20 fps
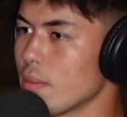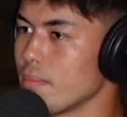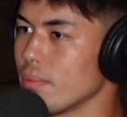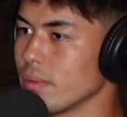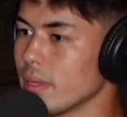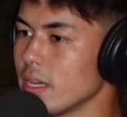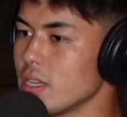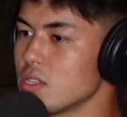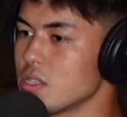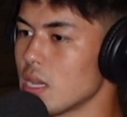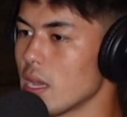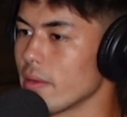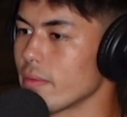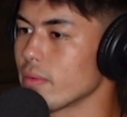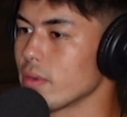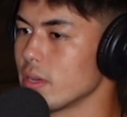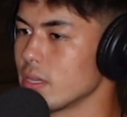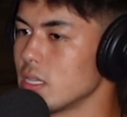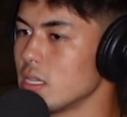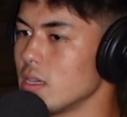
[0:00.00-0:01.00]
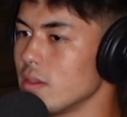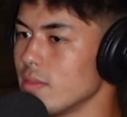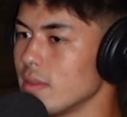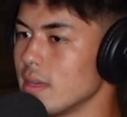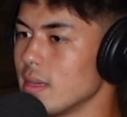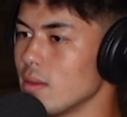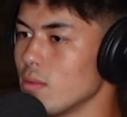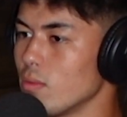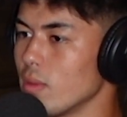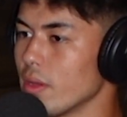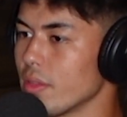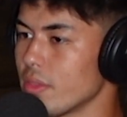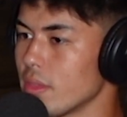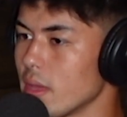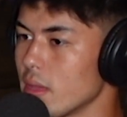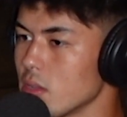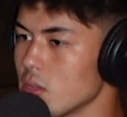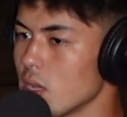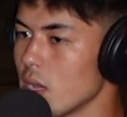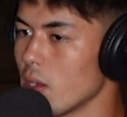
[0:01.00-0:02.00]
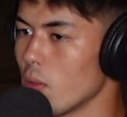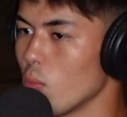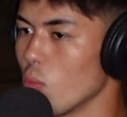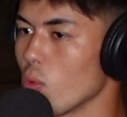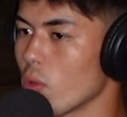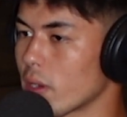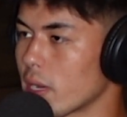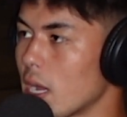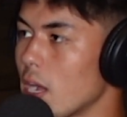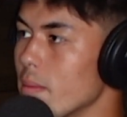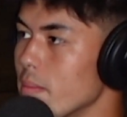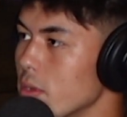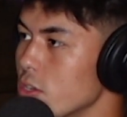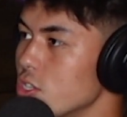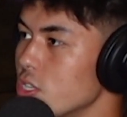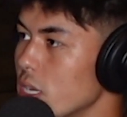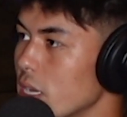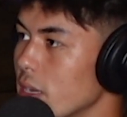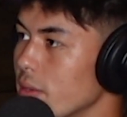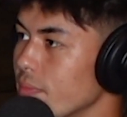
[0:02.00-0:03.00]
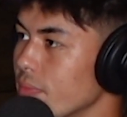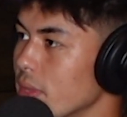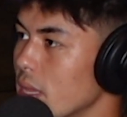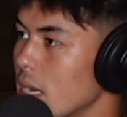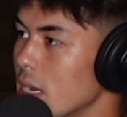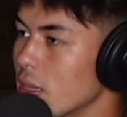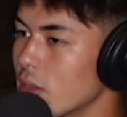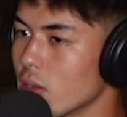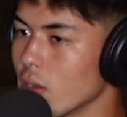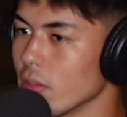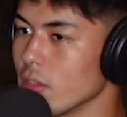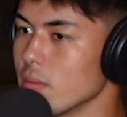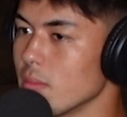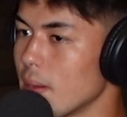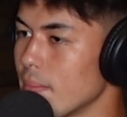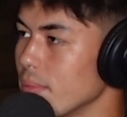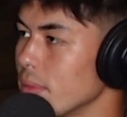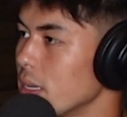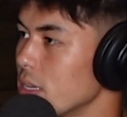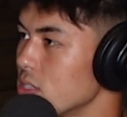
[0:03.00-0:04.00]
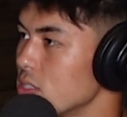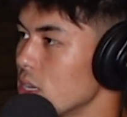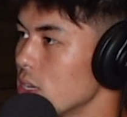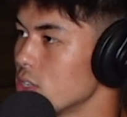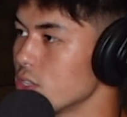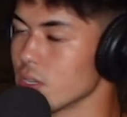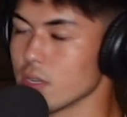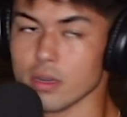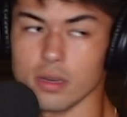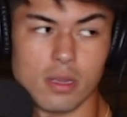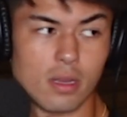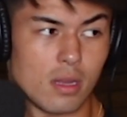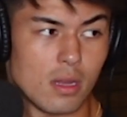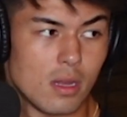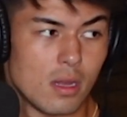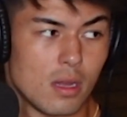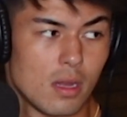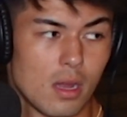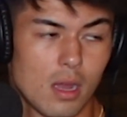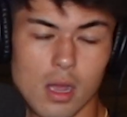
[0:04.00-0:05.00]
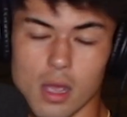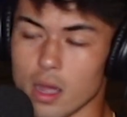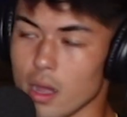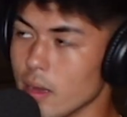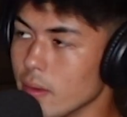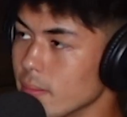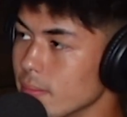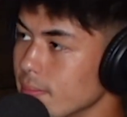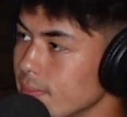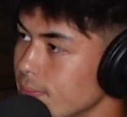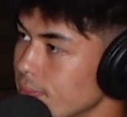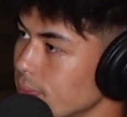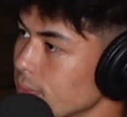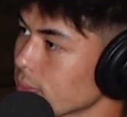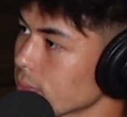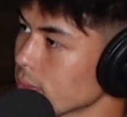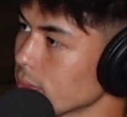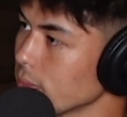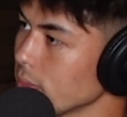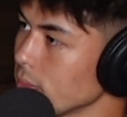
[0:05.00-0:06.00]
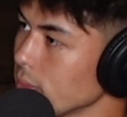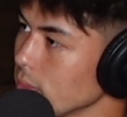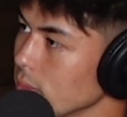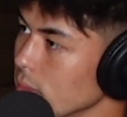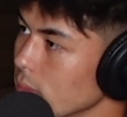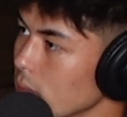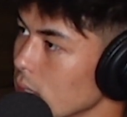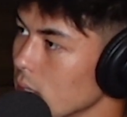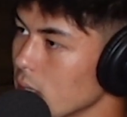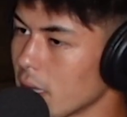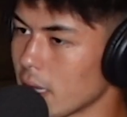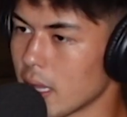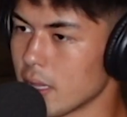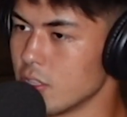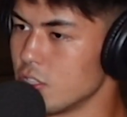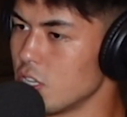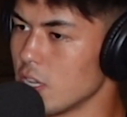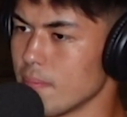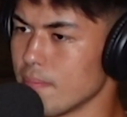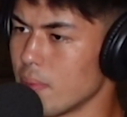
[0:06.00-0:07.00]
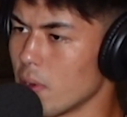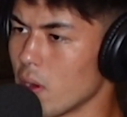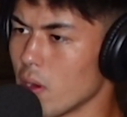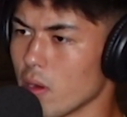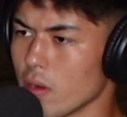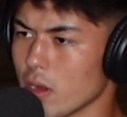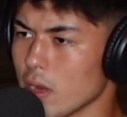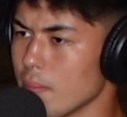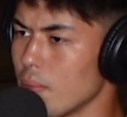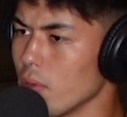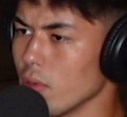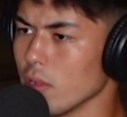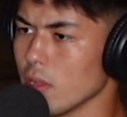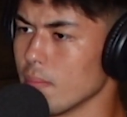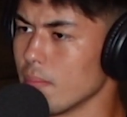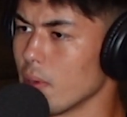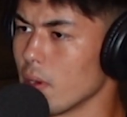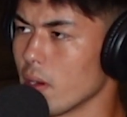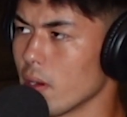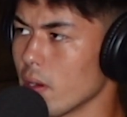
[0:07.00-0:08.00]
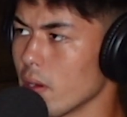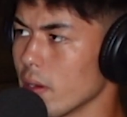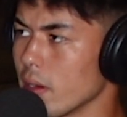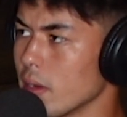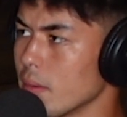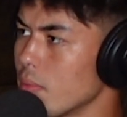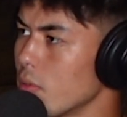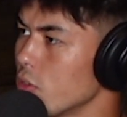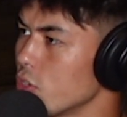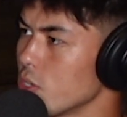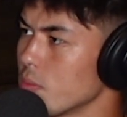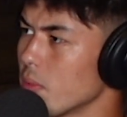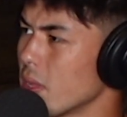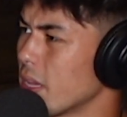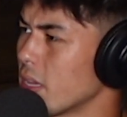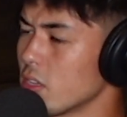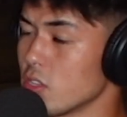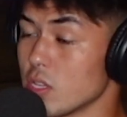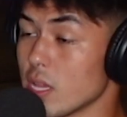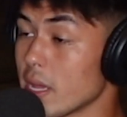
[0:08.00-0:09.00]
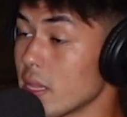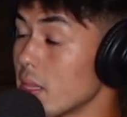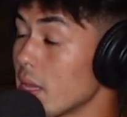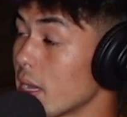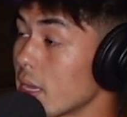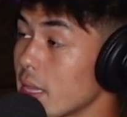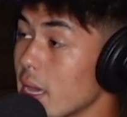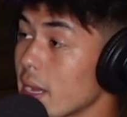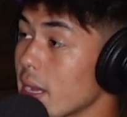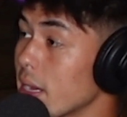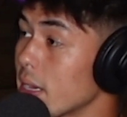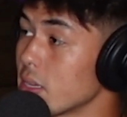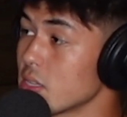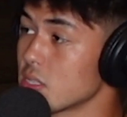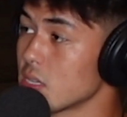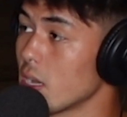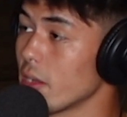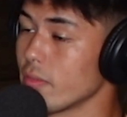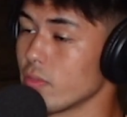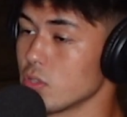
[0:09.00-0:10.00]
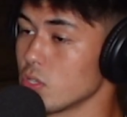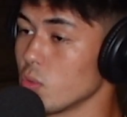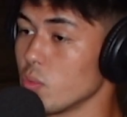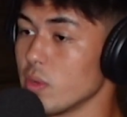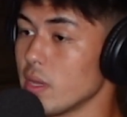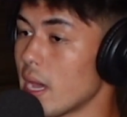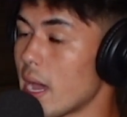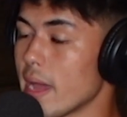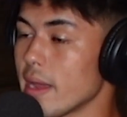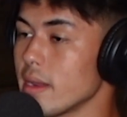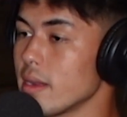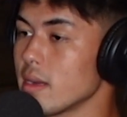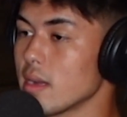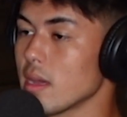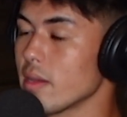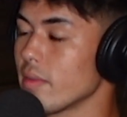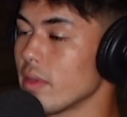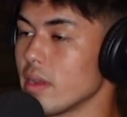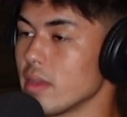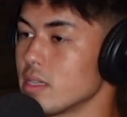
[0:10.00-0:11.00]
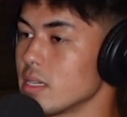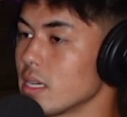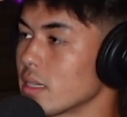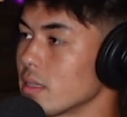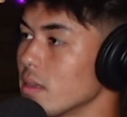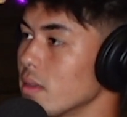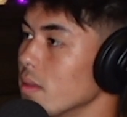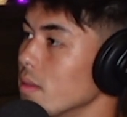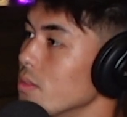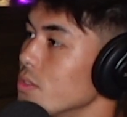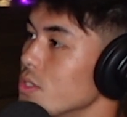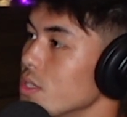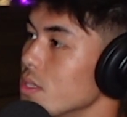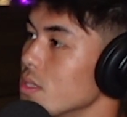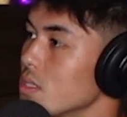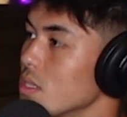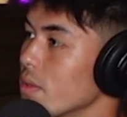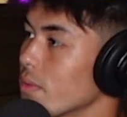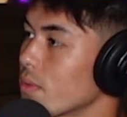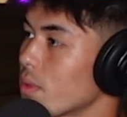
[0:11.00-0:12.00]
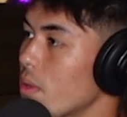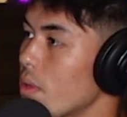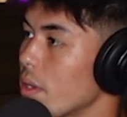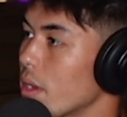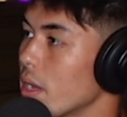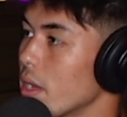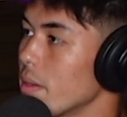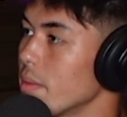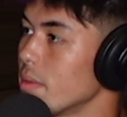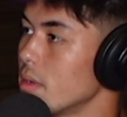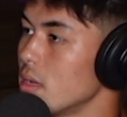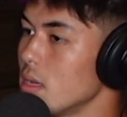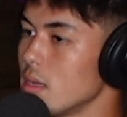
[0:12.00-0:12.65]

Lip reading: replaced every TV with a workout machine, and he called it my PlayStation. Like a dip bar and a pull-up bar and push-up, like that kind of stuff. So I didn't have any technology and stuff growing up.